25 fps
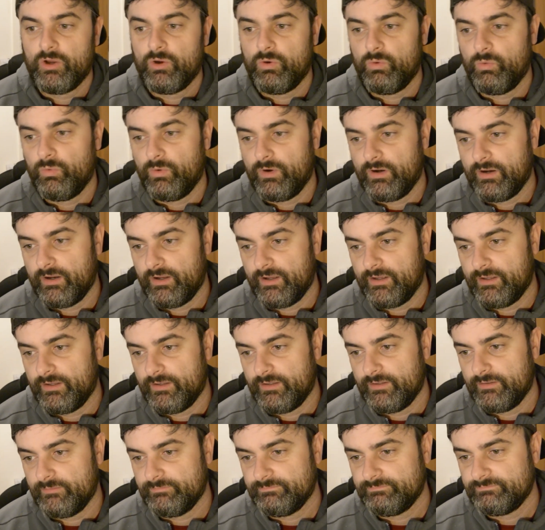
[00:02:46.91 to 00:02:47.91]

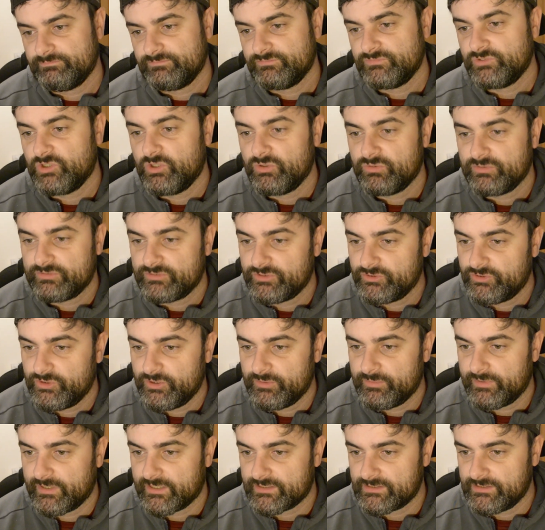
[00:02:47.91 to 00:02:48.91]
No, the
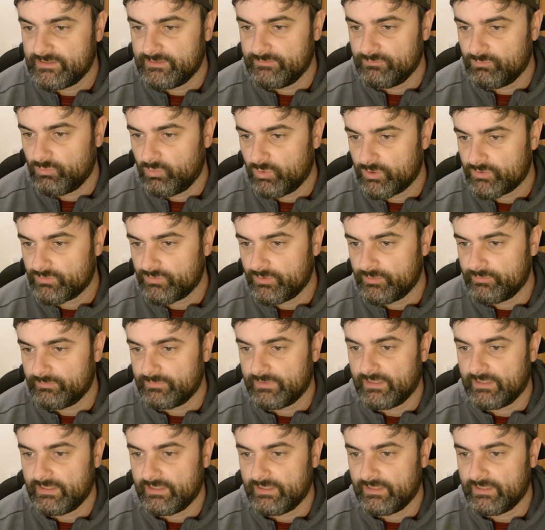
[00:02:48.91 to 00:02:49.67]
team are actually in worse form.